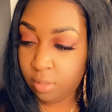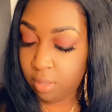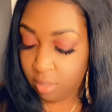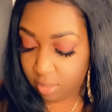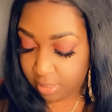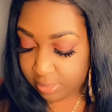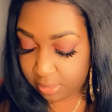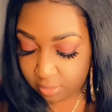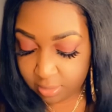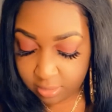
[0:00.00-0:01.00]
This
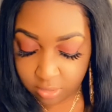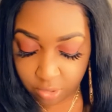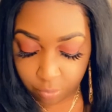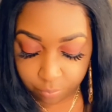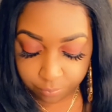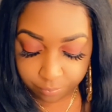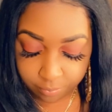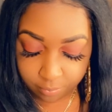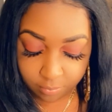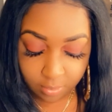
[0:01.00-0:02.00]
is cute.
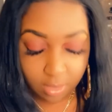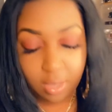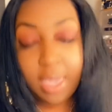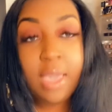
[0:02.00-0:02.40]
And